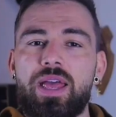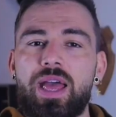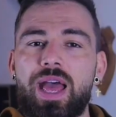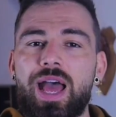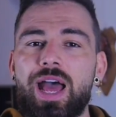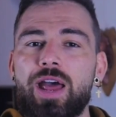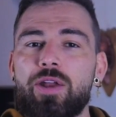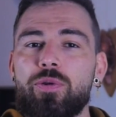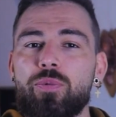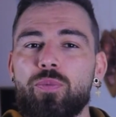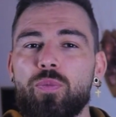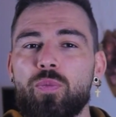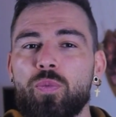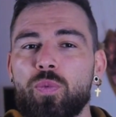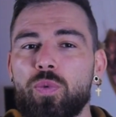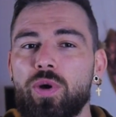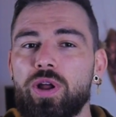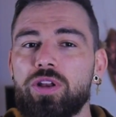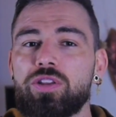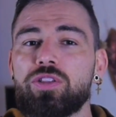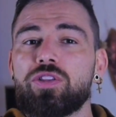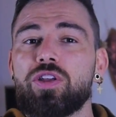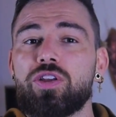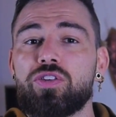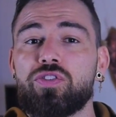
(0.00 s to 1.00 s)
And
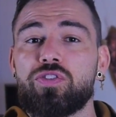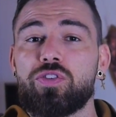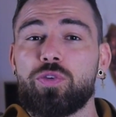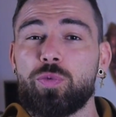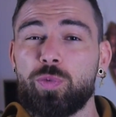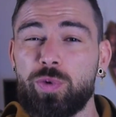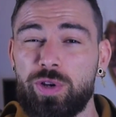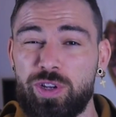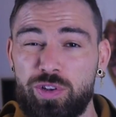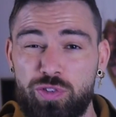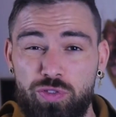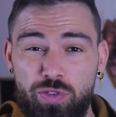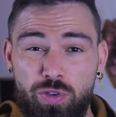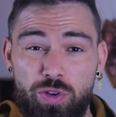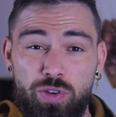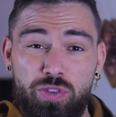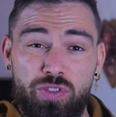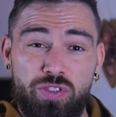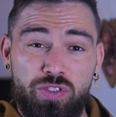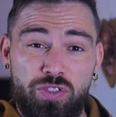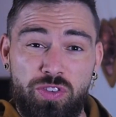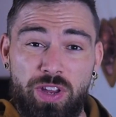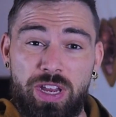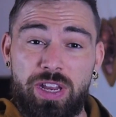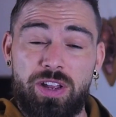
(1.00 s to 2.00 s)
what does the
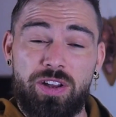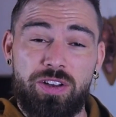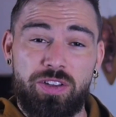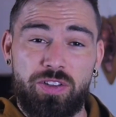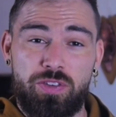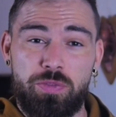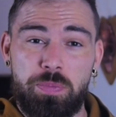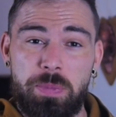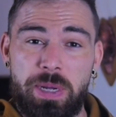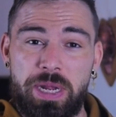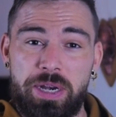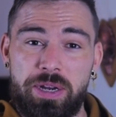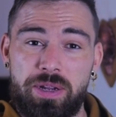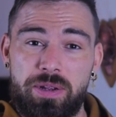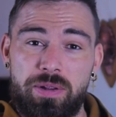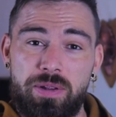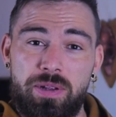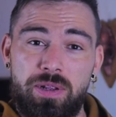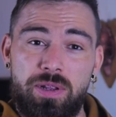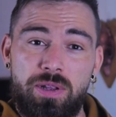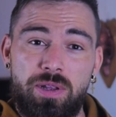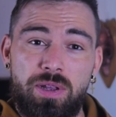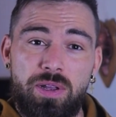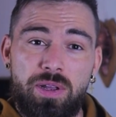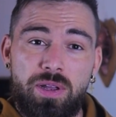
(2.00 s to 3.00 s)
research say on this matter?
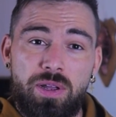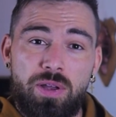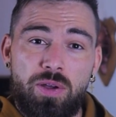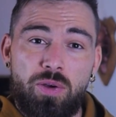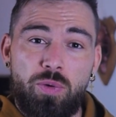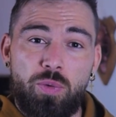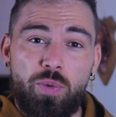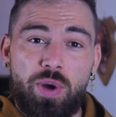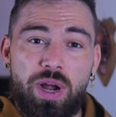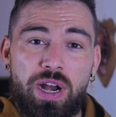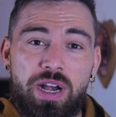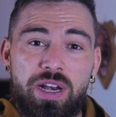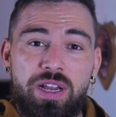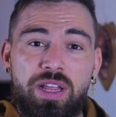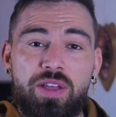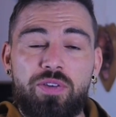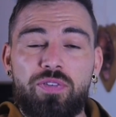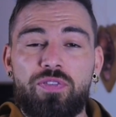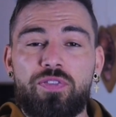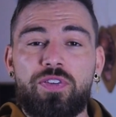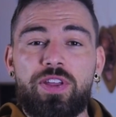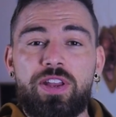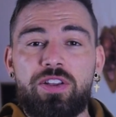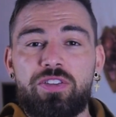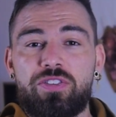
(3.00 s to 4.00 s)
While
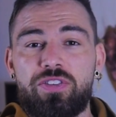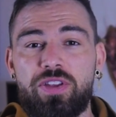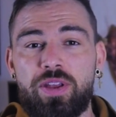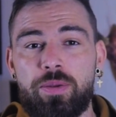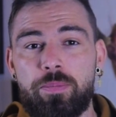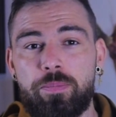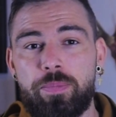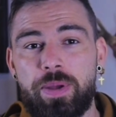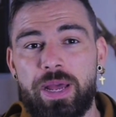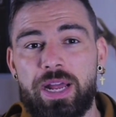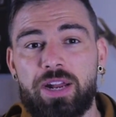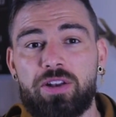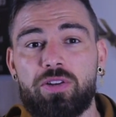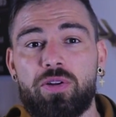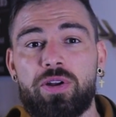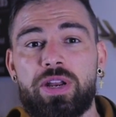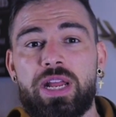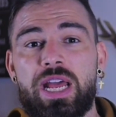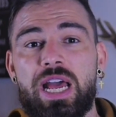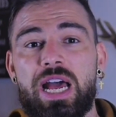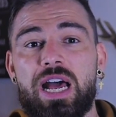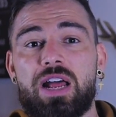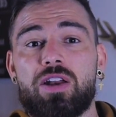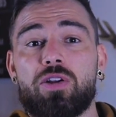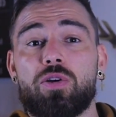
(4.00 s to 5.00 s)
caffeine's impact on
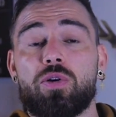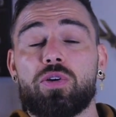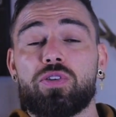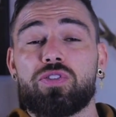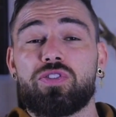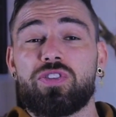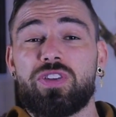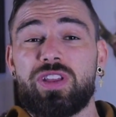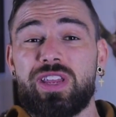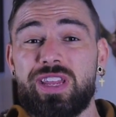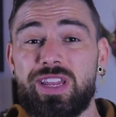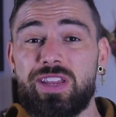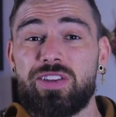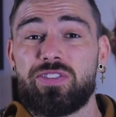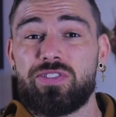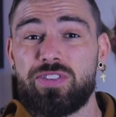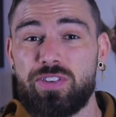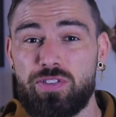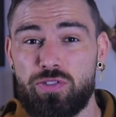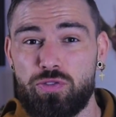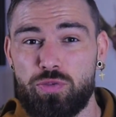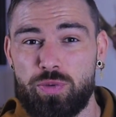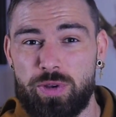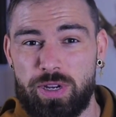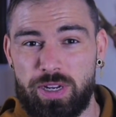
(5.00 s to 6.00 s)
hair loss is
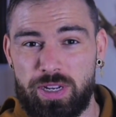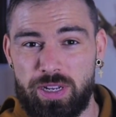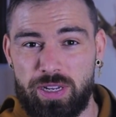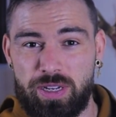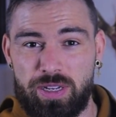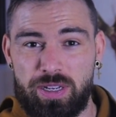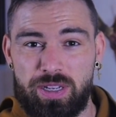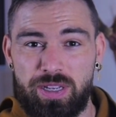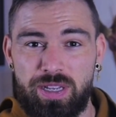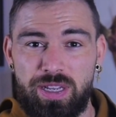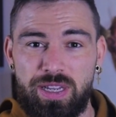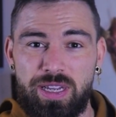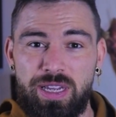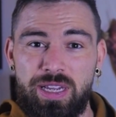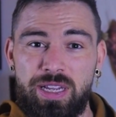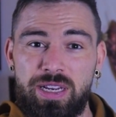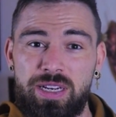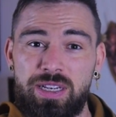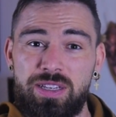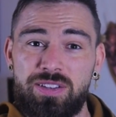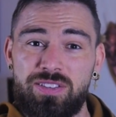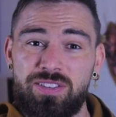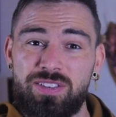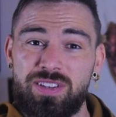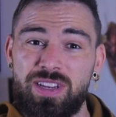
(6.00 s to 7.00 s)
intriguing,
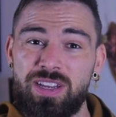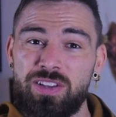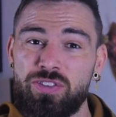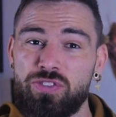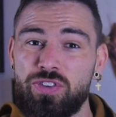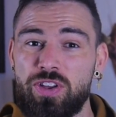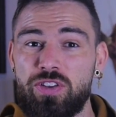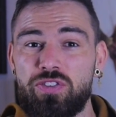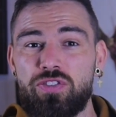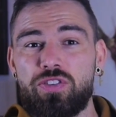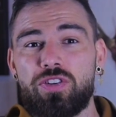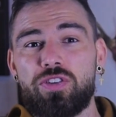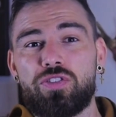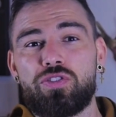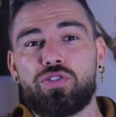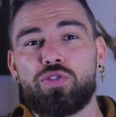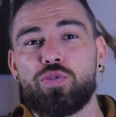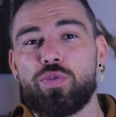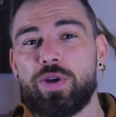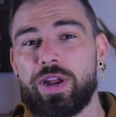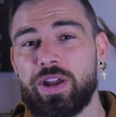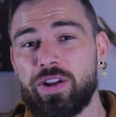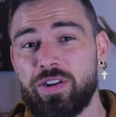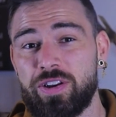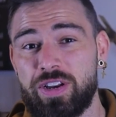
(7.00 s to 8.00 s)
it's essential
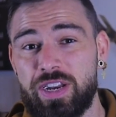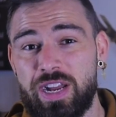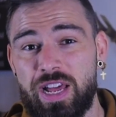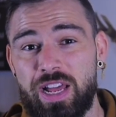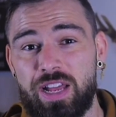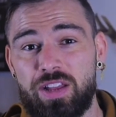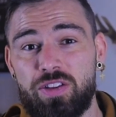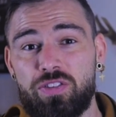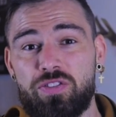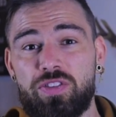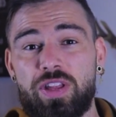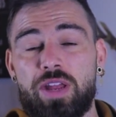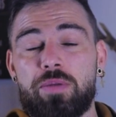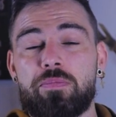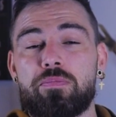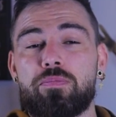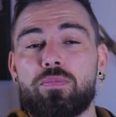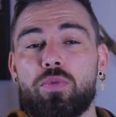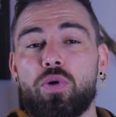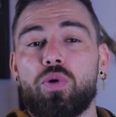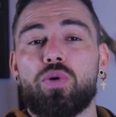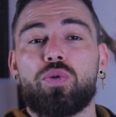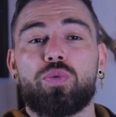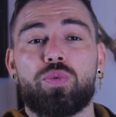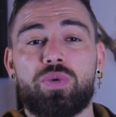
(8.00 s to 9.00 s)
to recognize that
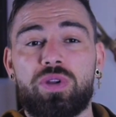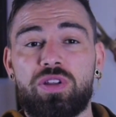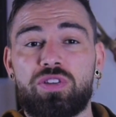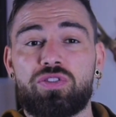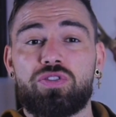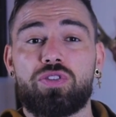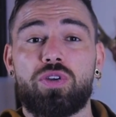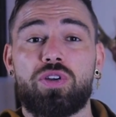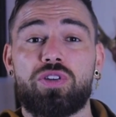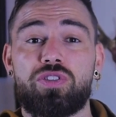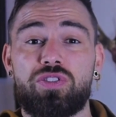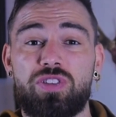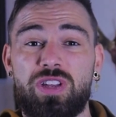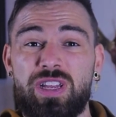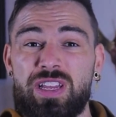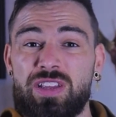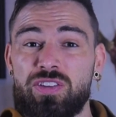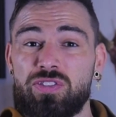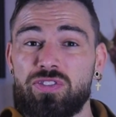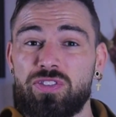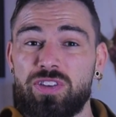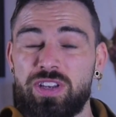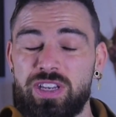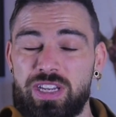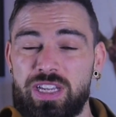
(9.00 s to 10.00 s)
more research
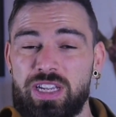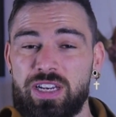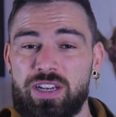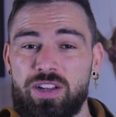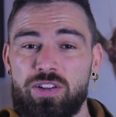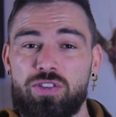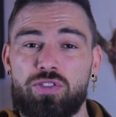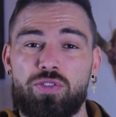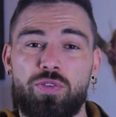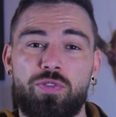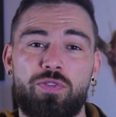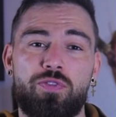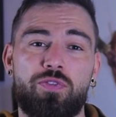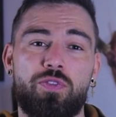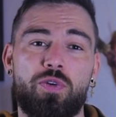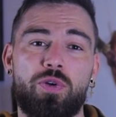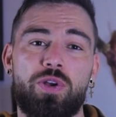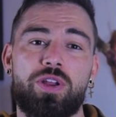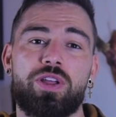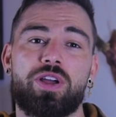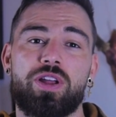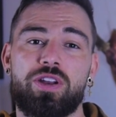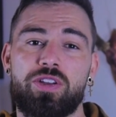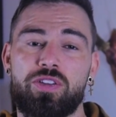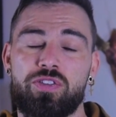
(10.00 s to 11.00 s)
is needed to
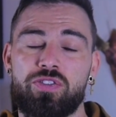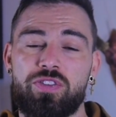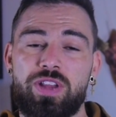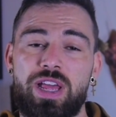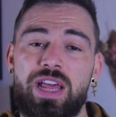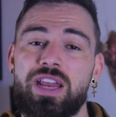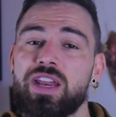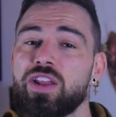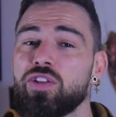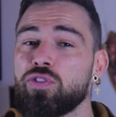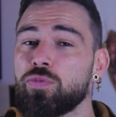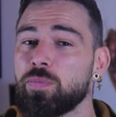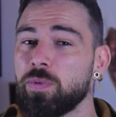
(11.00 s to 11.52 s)
fully understand its